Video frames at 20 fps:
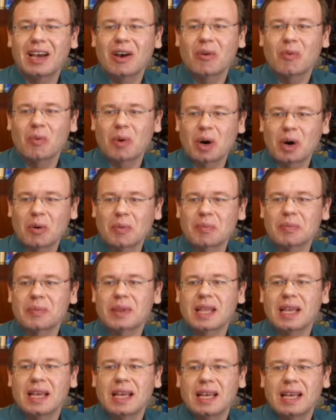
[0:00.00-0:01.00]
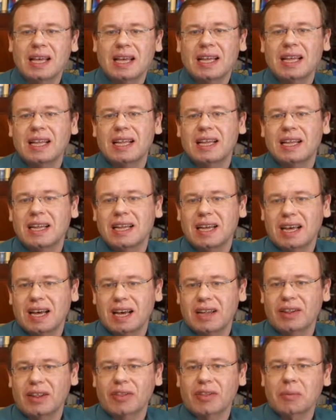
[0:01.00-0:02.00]
Well,
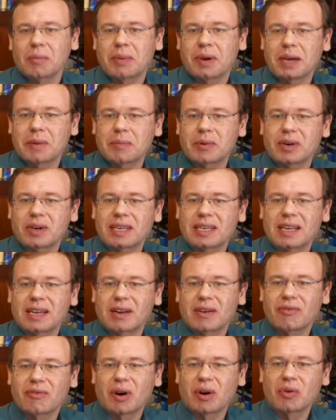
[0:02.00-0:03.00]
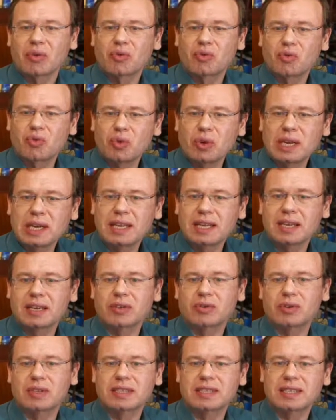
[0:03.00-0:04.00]
another paper that I found really
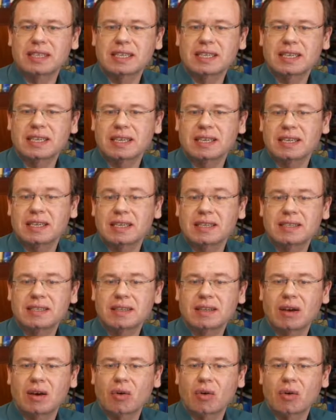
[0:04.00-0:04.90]
interesting is